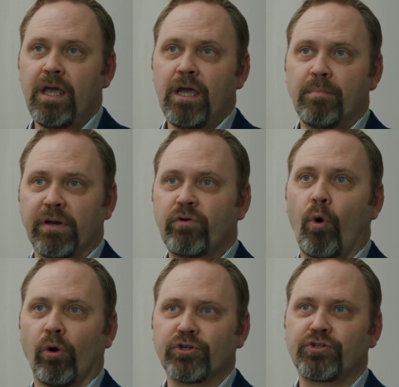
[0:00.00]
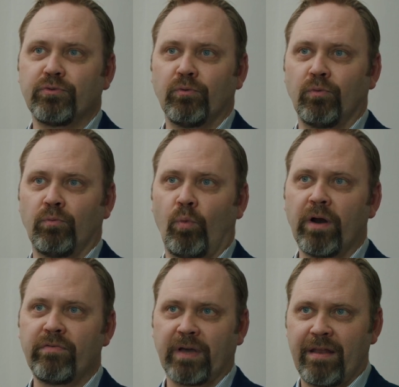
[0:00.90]
But of course, one
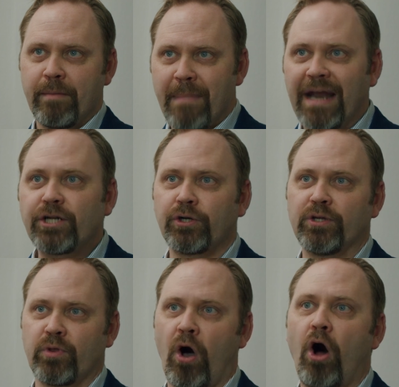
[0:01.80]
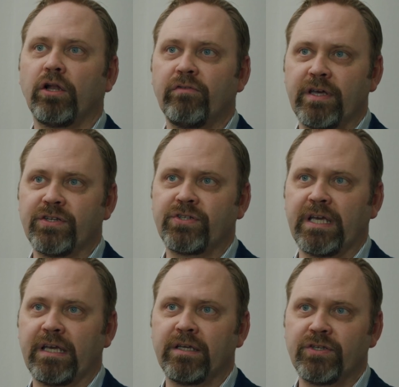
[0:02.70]
of the kind of the meta trends of all of this
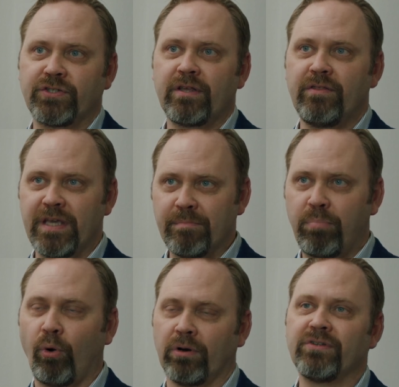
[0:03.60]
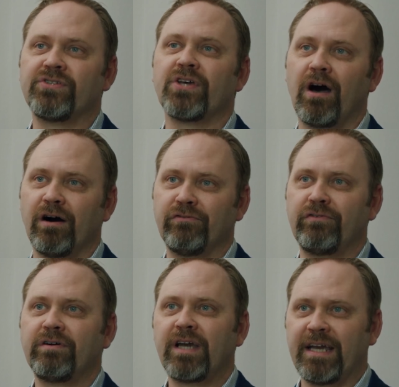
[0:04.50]
is the importance of
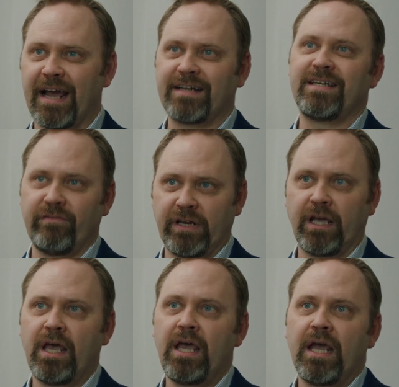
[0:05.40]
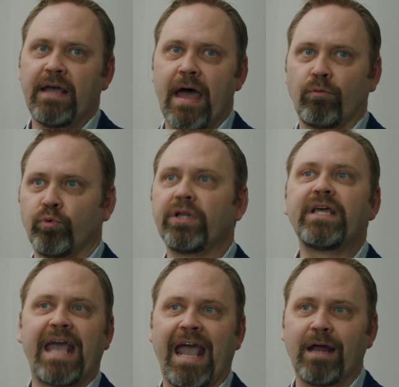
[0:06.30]
connectivity. And that really
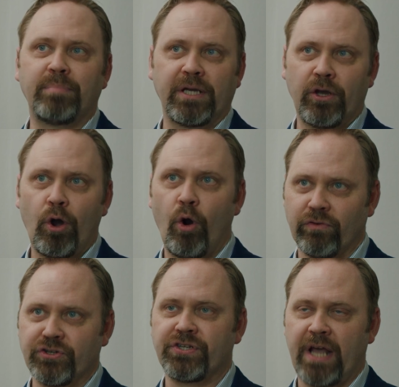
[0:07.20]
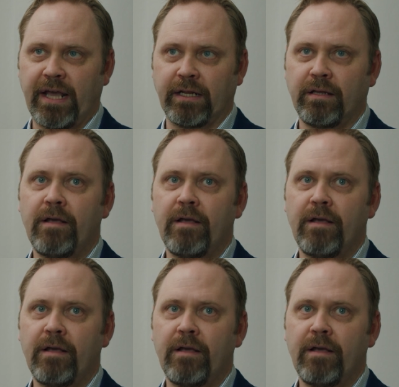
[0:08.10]
can't be overstated.